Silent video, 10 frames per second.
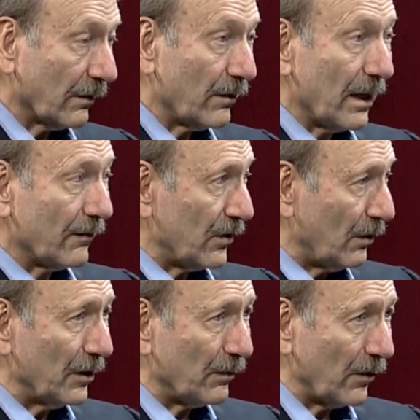We have so
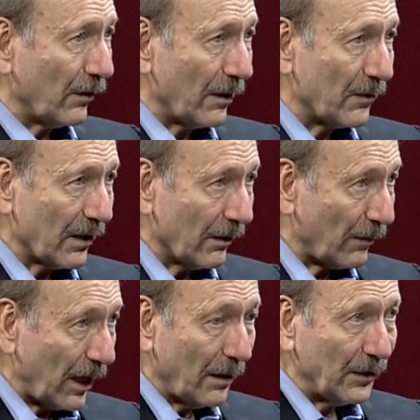many programs that are
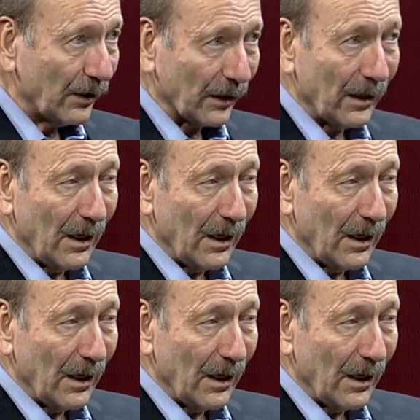popular.